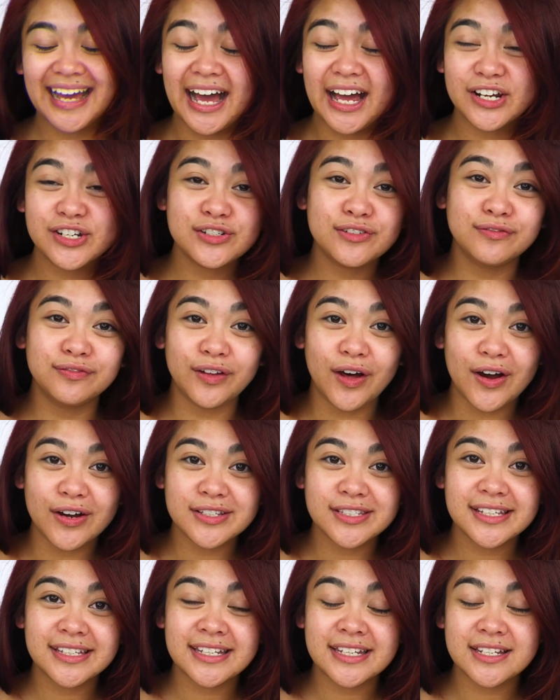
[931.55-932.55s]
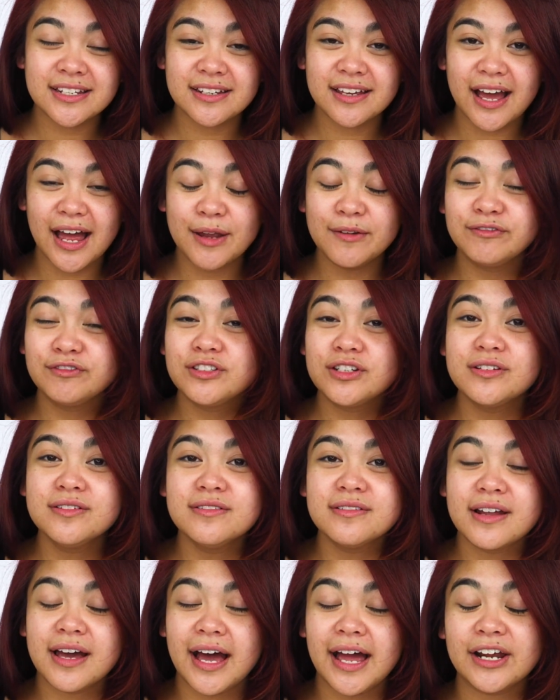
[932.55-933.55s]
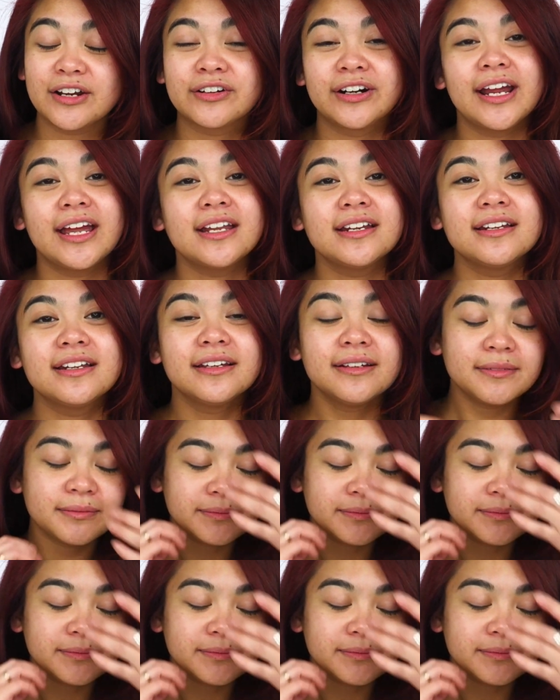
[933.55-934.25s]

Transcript: I do vlogs. I create